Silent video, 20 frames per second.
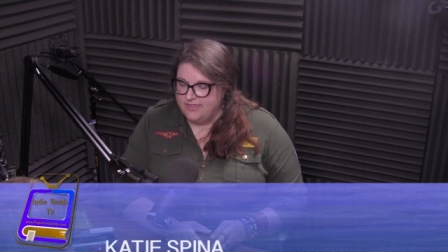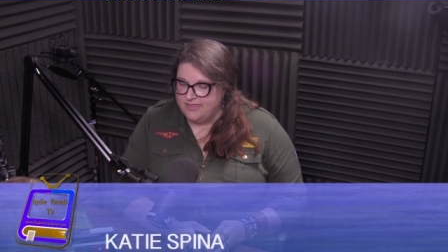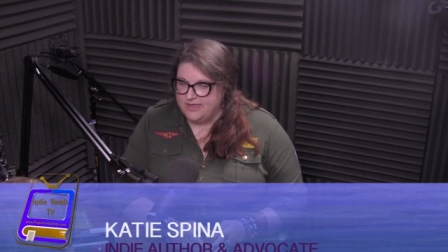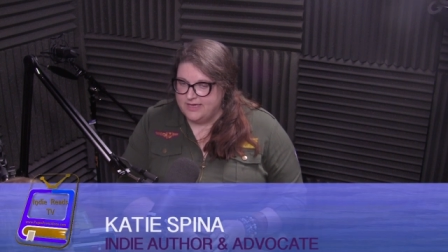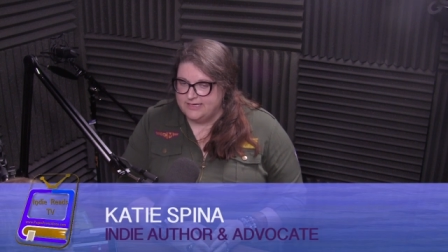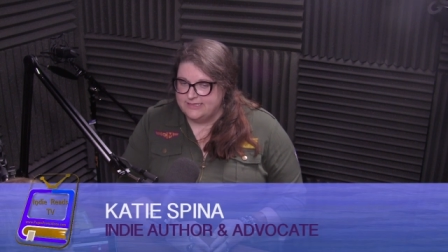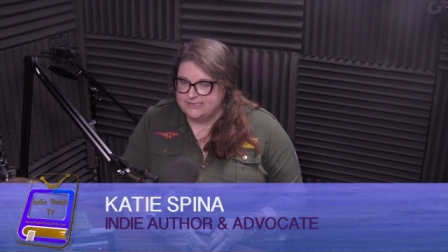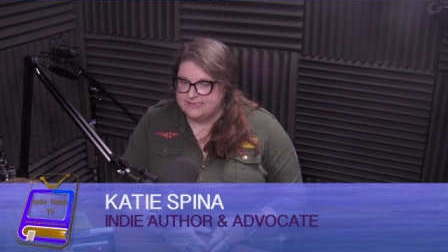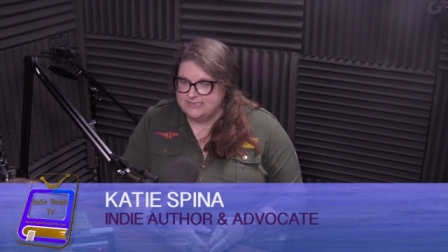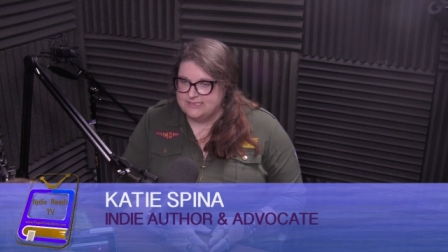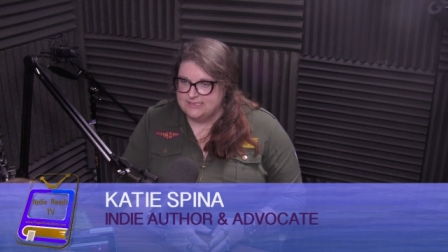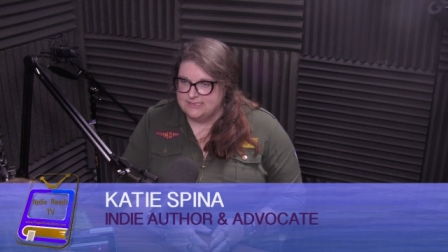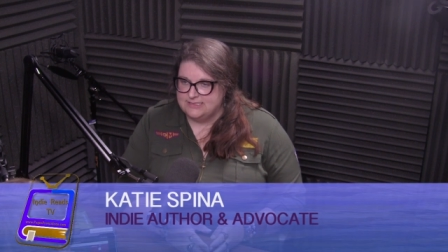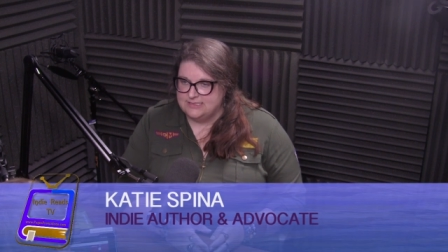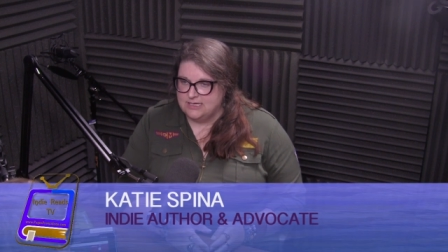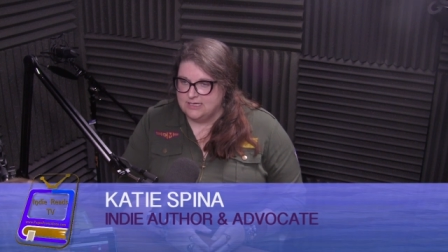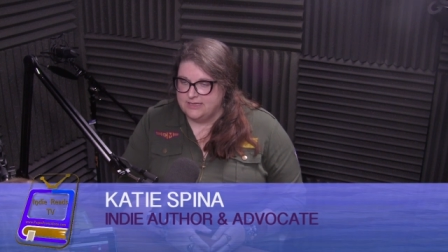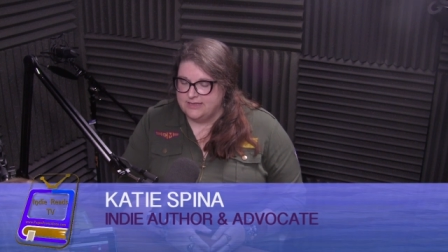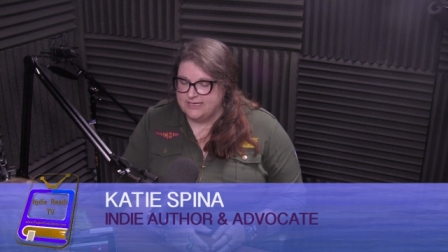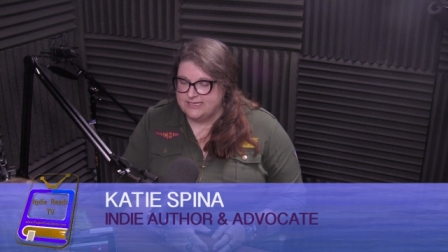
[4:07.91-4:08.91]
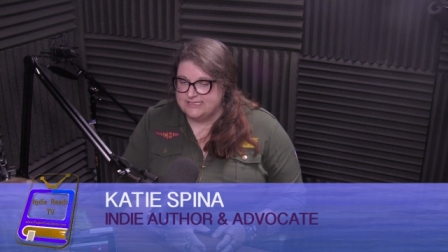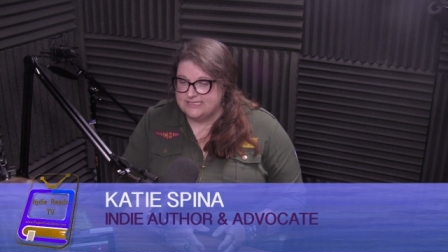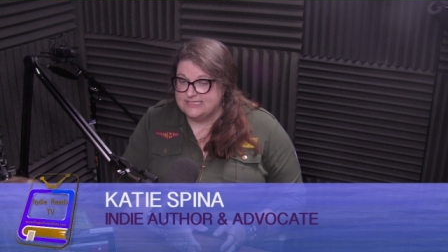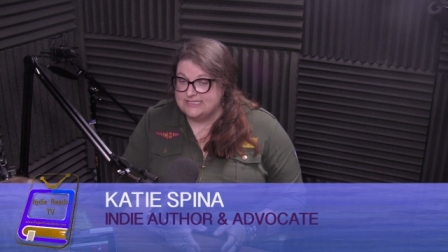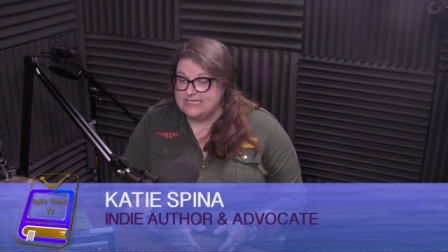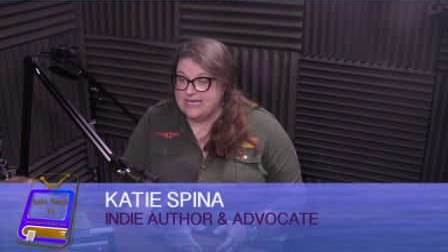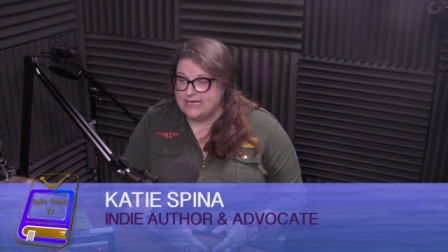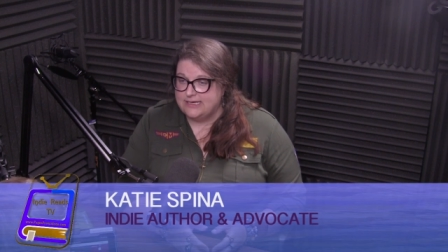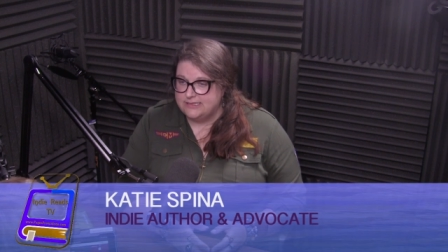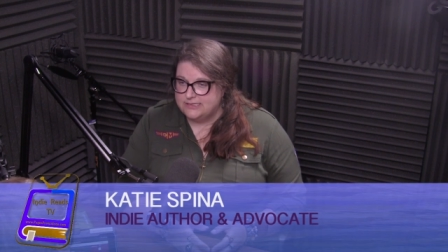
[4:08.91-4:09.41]
that is designed that is
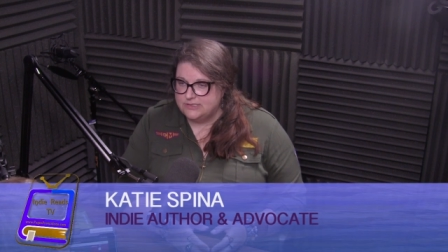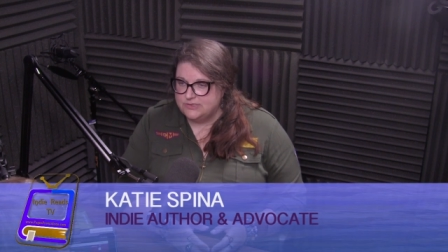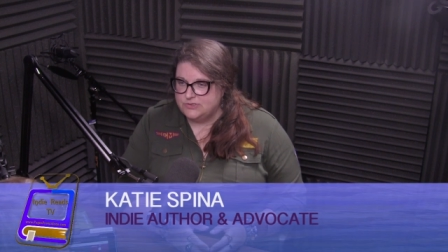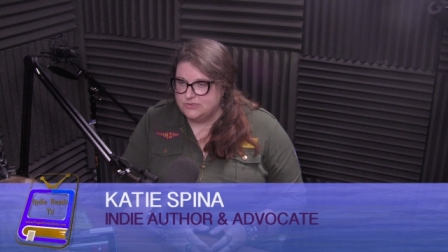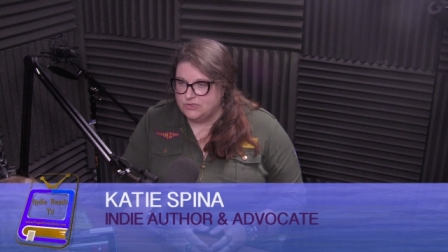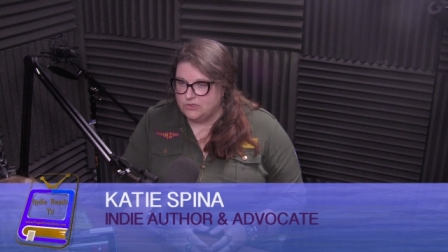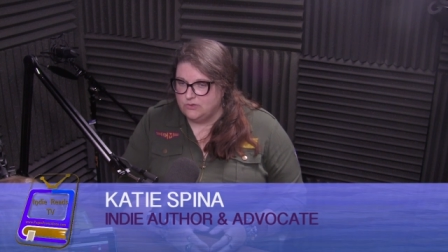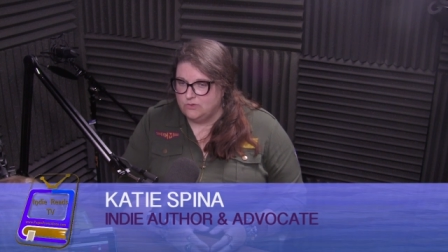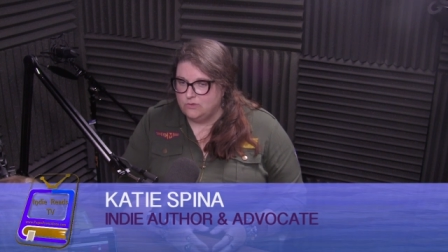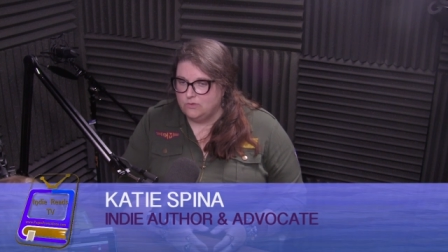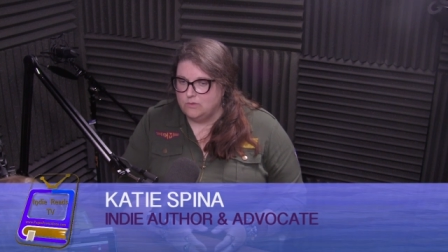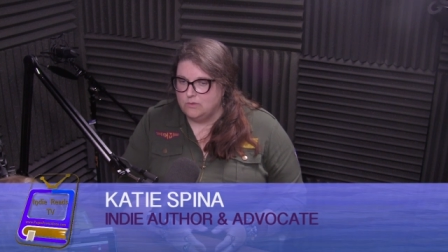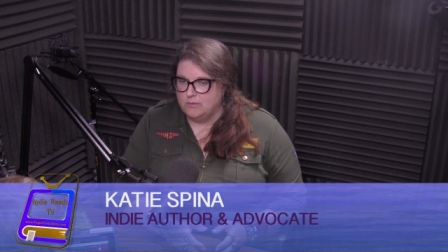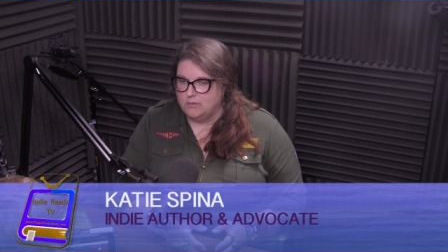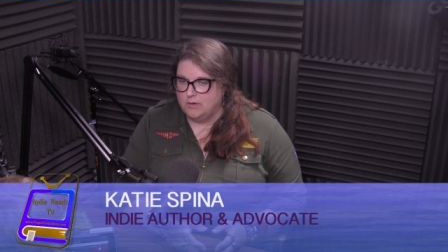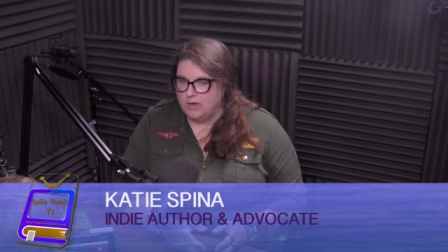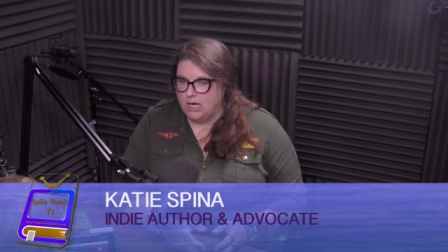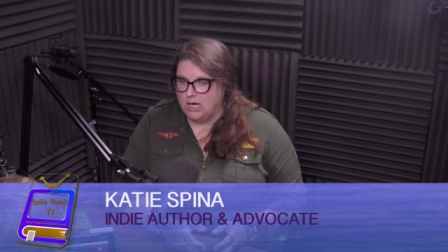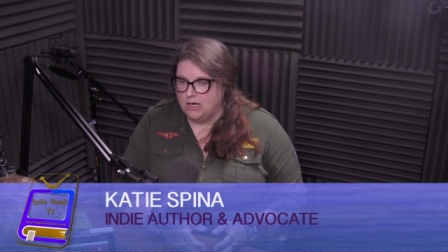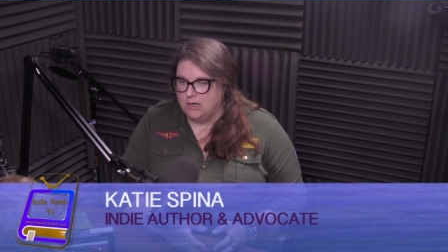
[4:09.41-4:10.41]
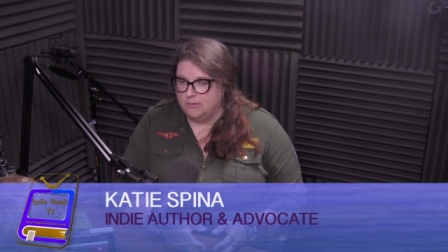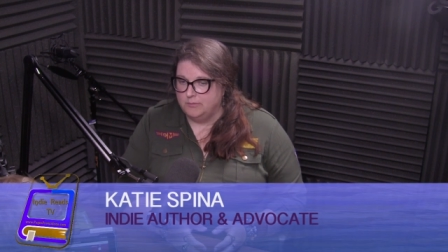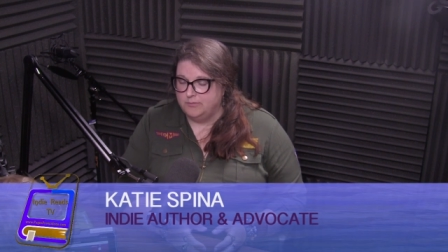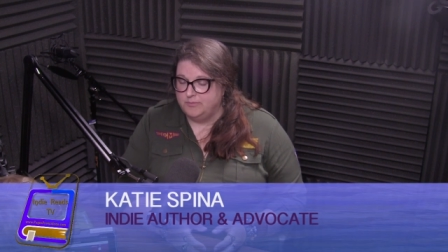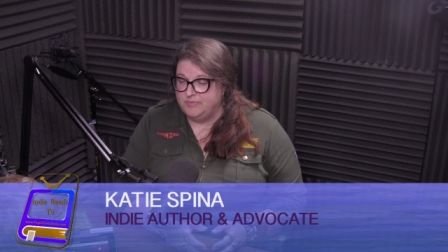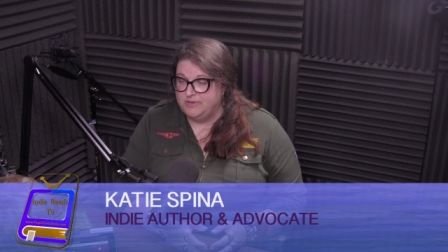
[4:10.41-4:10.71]
intended to uh,